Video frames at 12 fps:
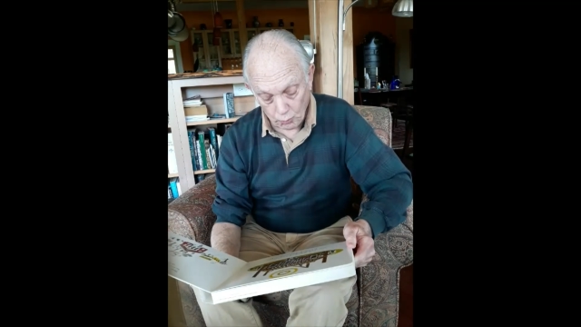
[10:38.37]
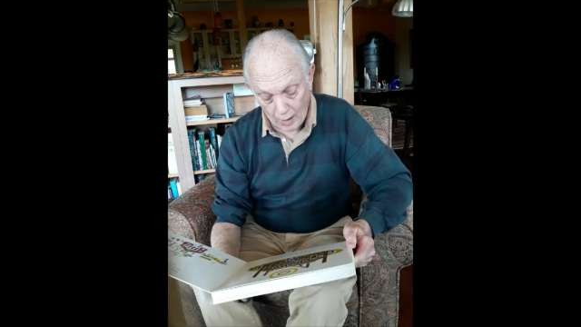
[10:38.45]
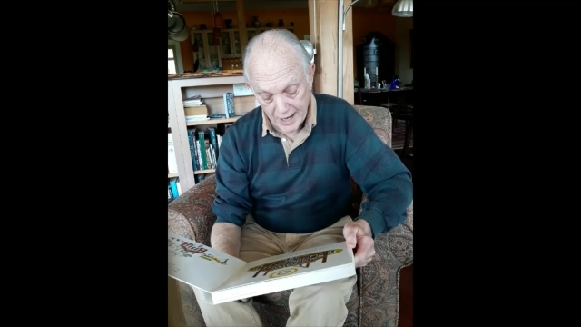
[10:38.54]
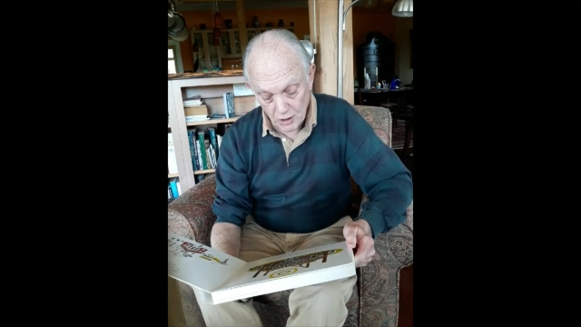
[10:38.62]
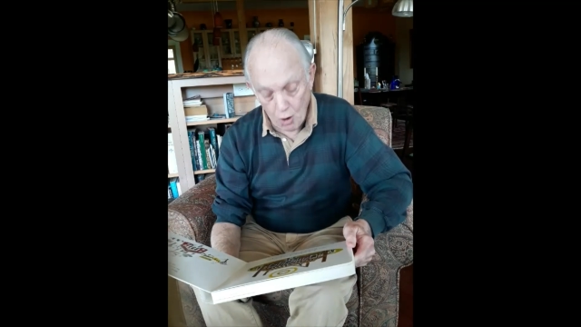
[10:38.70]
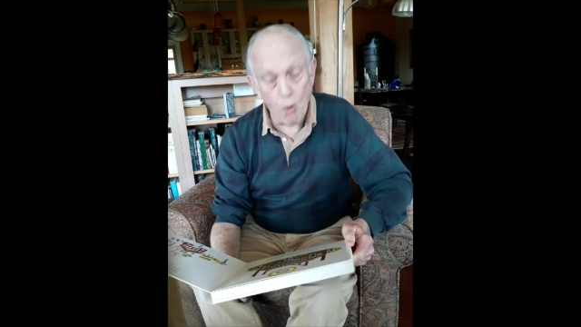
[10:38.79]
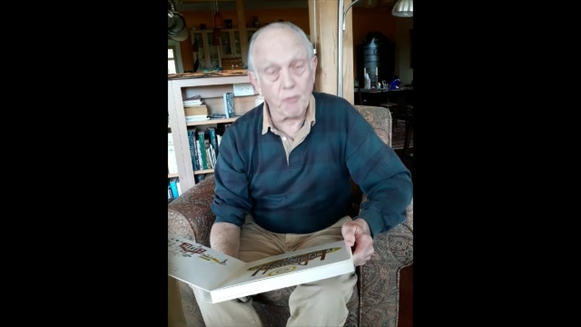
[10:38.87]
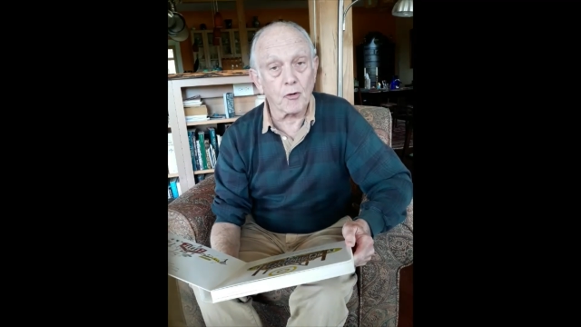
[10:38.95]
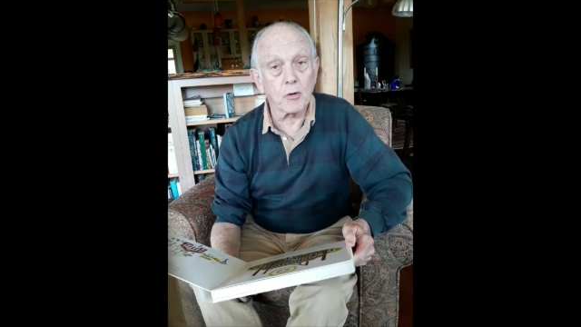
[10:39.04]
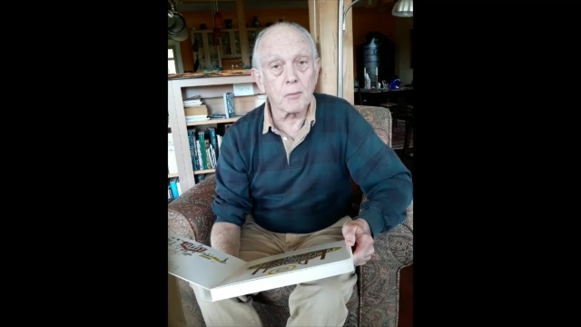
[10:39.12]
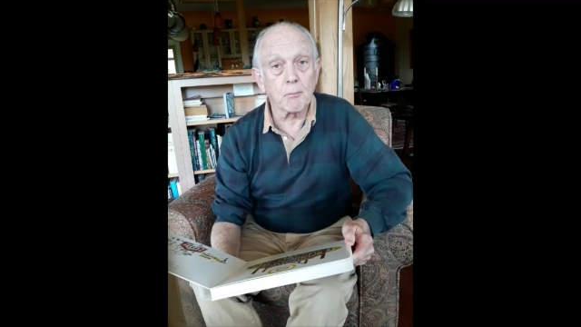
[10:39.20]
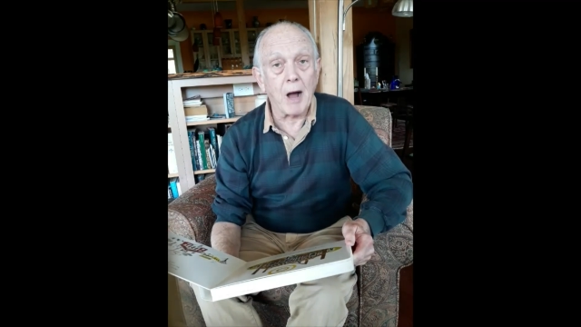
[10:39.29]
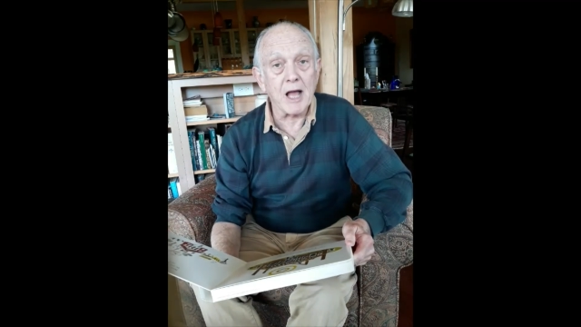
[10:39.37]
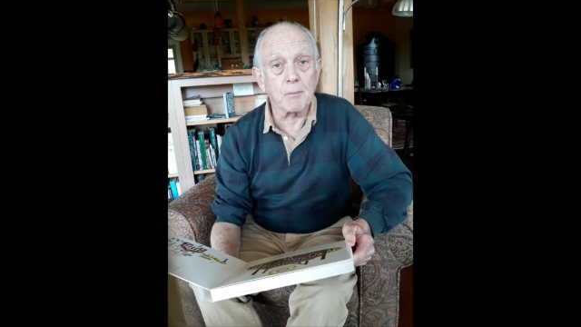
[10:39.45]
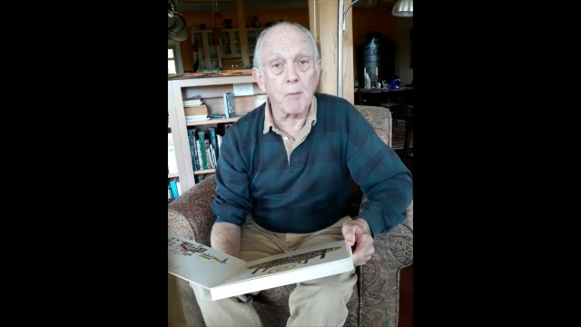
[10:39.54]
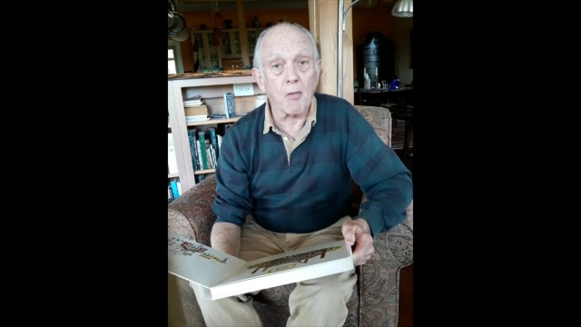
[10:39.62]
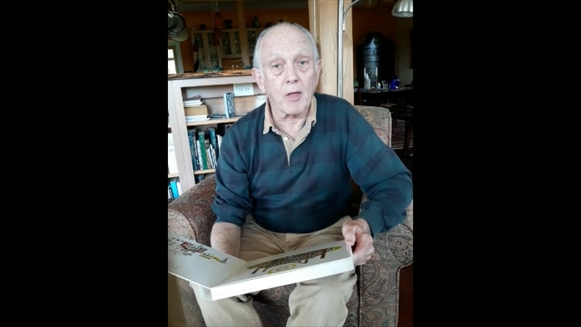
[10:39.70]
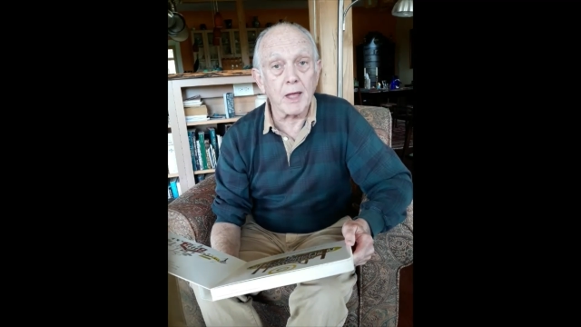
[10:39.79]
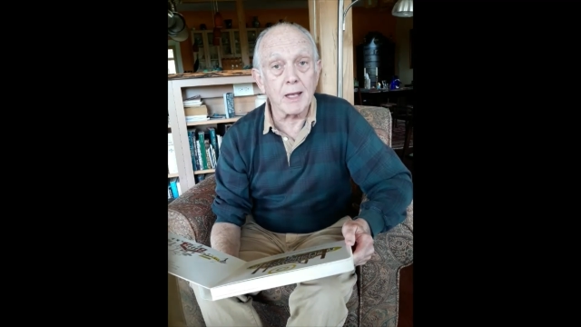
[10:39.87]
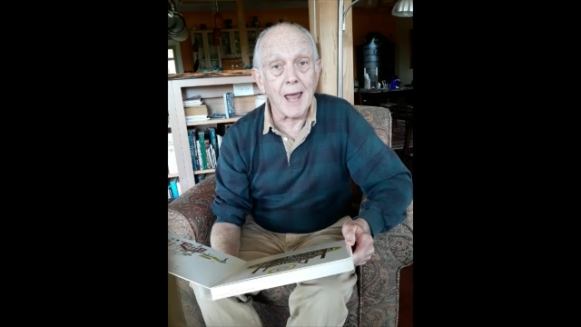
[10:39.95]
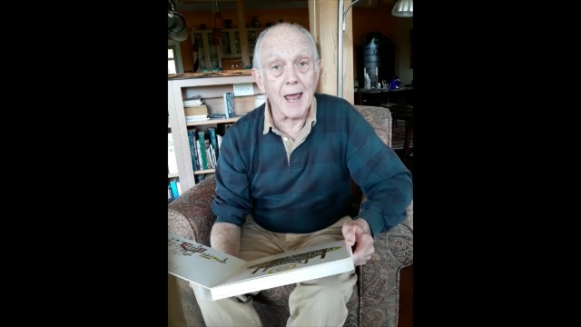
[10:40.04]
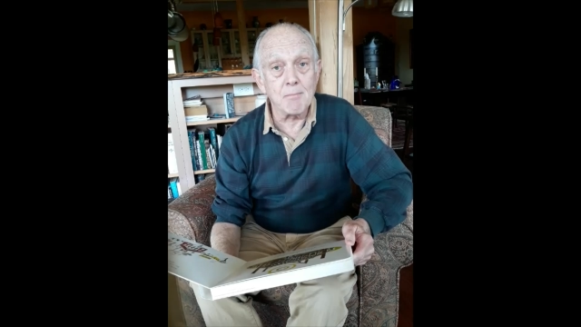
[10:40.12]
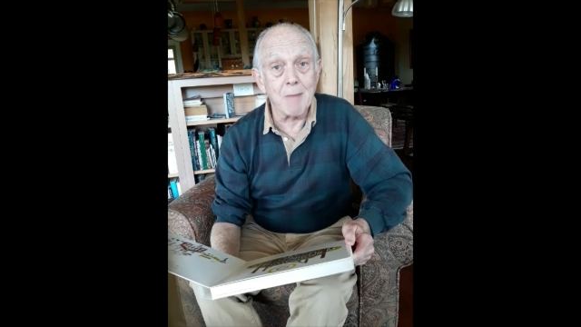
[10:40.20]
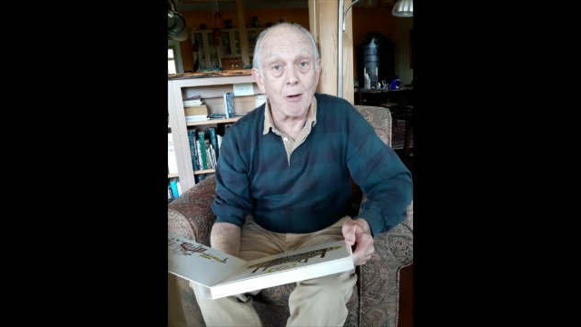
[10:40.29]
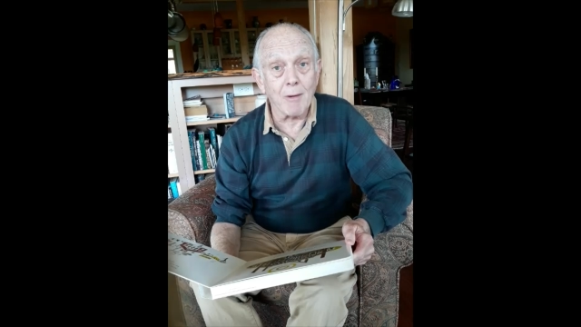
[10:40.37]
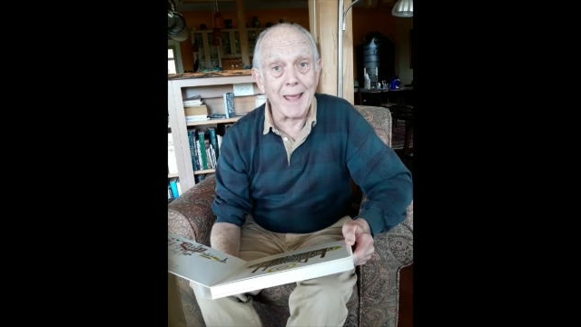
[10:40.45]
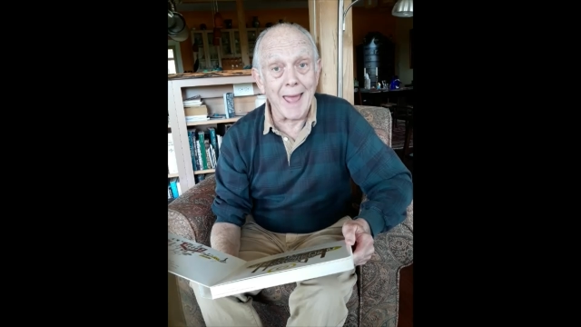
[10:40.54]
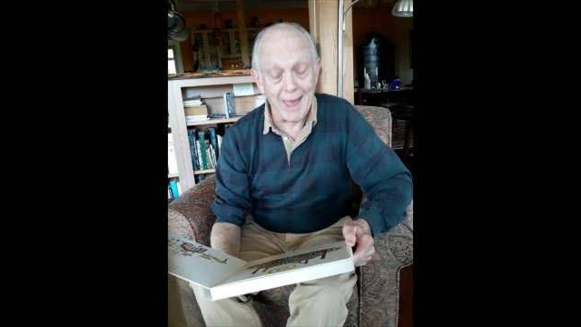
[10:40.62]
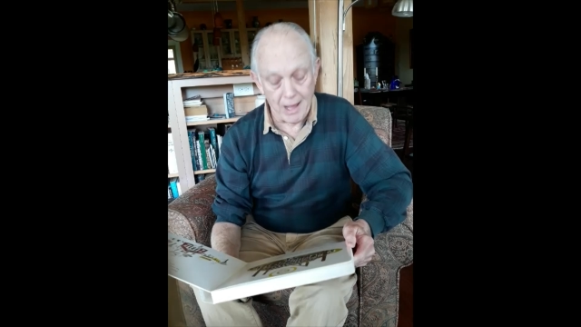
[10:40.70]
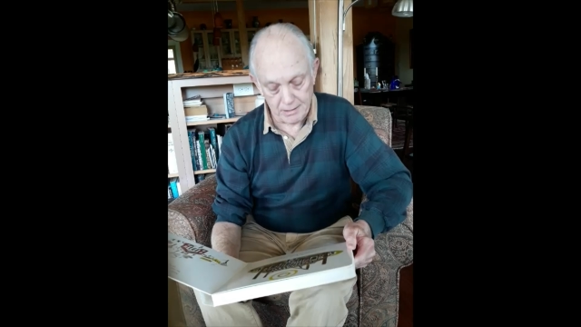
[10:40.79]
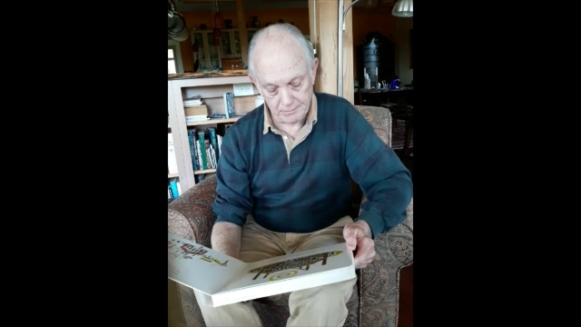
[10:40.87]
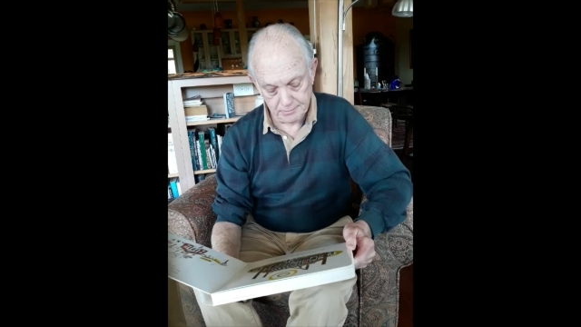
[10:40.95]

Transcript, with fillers: right over Mike Mulligan and Mary Ann.